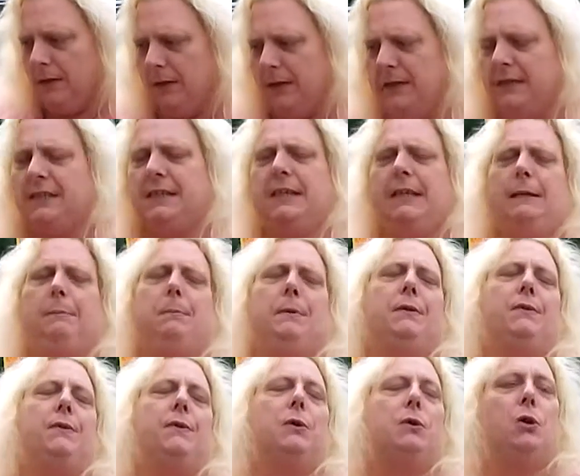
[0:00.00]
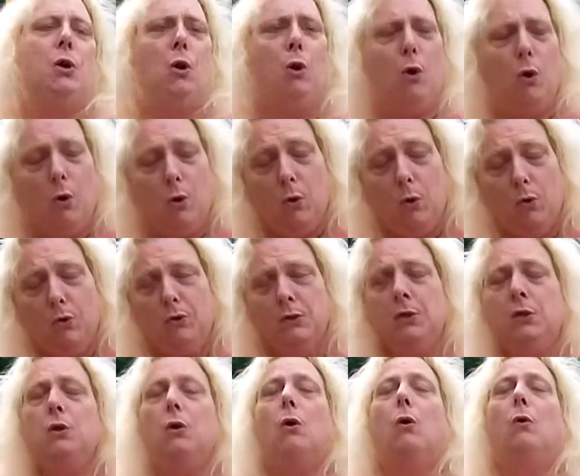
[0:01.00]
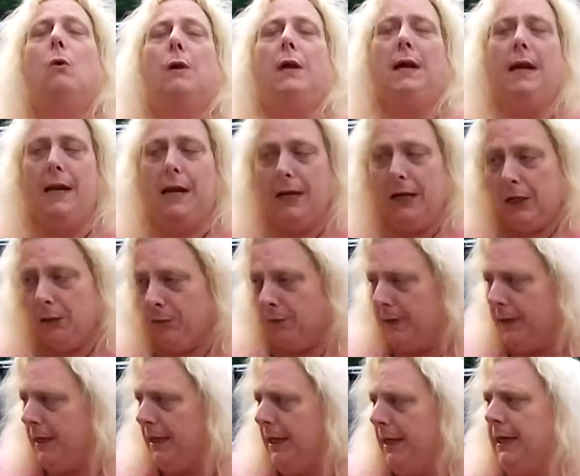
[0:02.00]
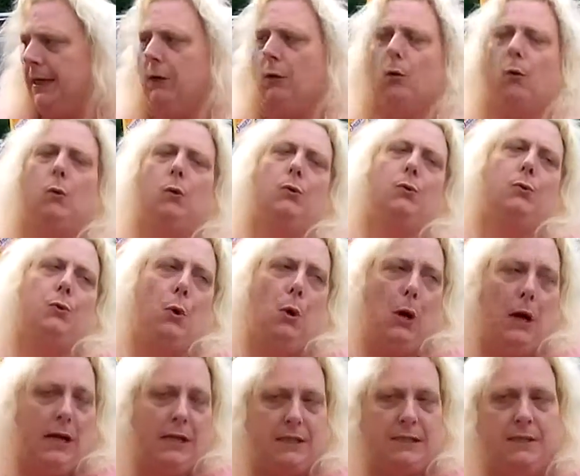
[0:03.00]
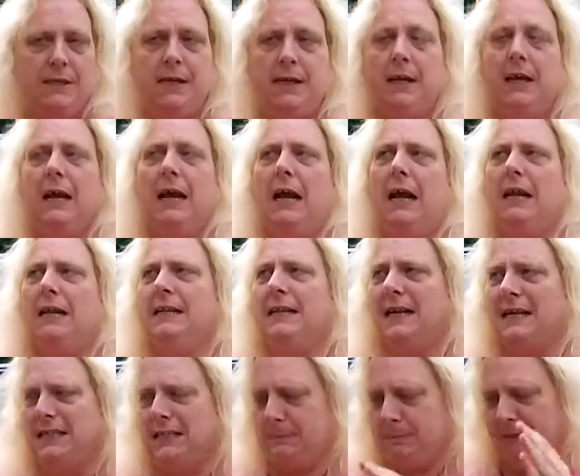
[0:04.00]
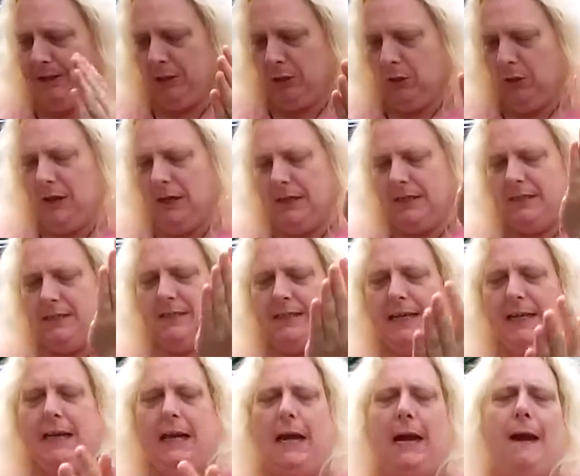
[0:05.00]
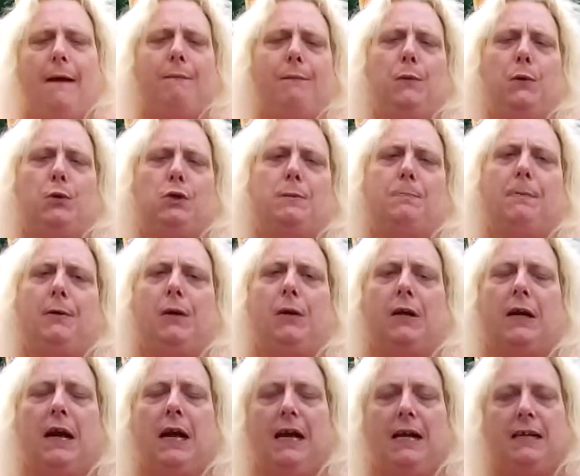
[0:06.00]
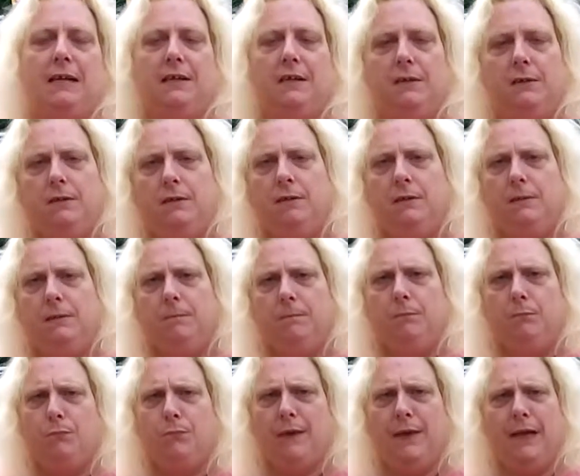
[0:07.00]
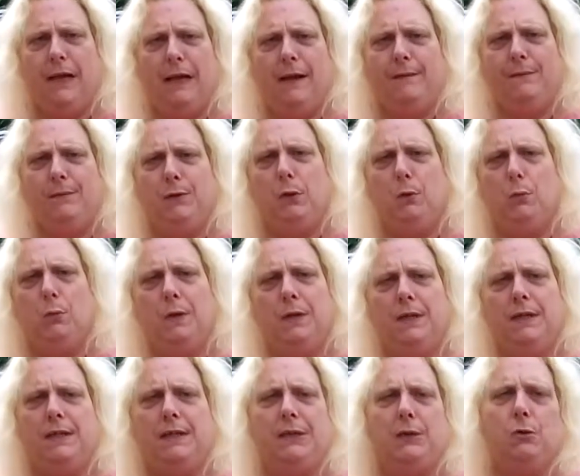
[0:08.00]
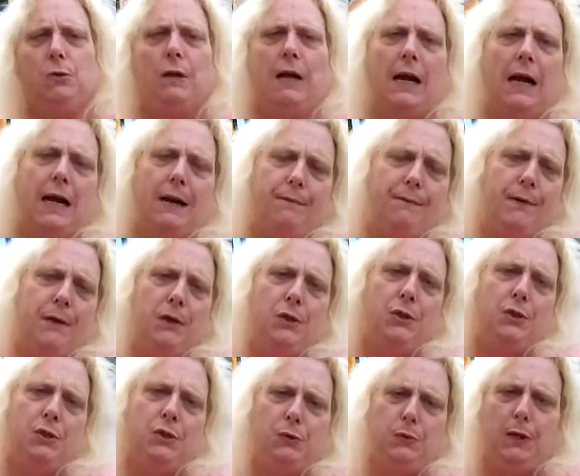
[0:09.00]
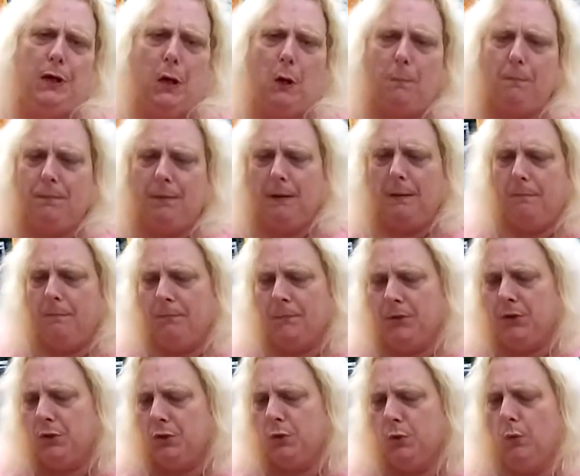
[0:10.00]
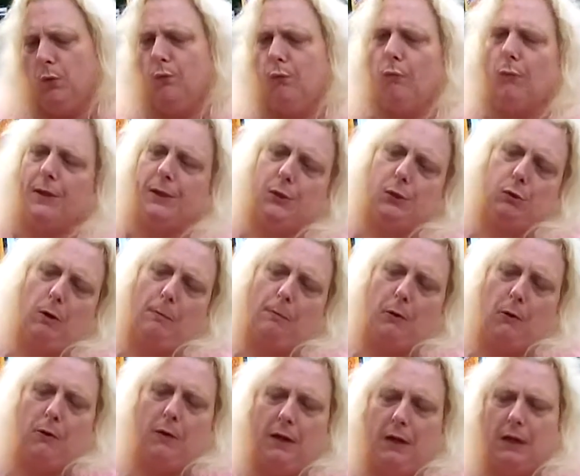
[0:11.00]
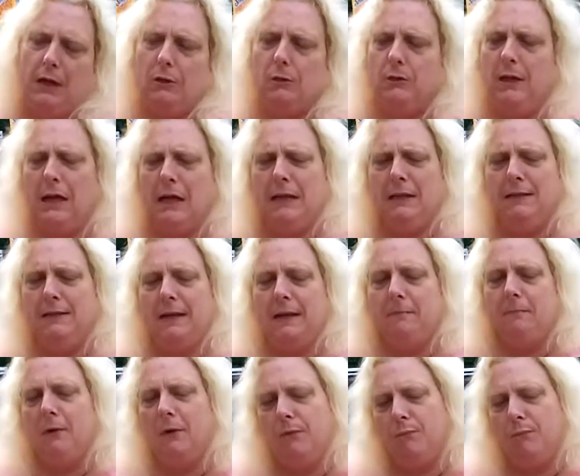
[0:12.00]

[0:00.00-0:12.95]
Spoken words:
They seem either cold or angry or lost. And that's because they have no spirit guide. They have no one in their life to help them to avoid trouble. And a lot of them,